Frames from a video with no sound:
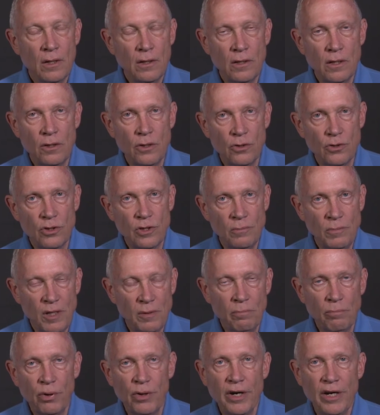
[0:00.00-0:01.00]
that there's going to be a
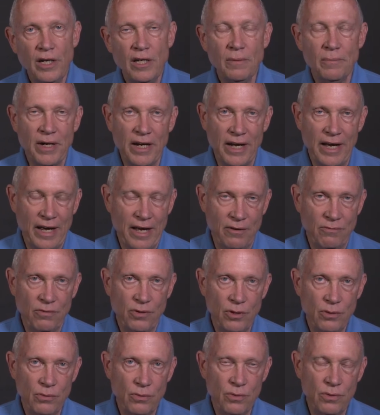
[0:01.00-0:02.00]
break about
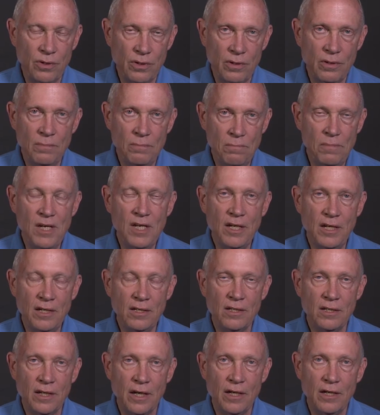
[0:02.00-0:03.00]
halfway through the meeting
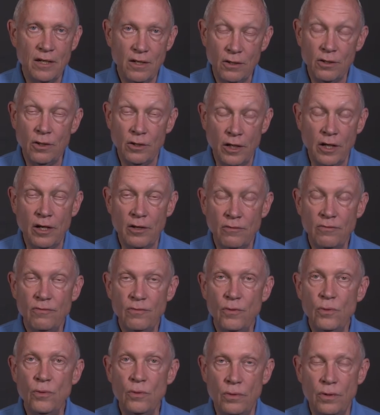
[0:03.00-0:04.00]
tonight, and they're going to have
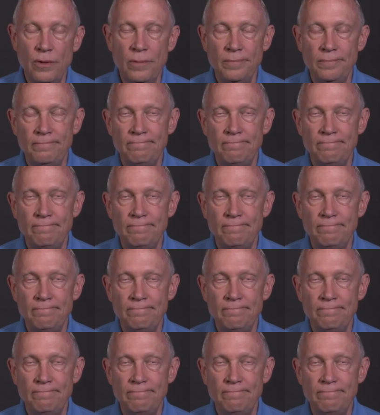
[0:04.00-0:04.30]
food.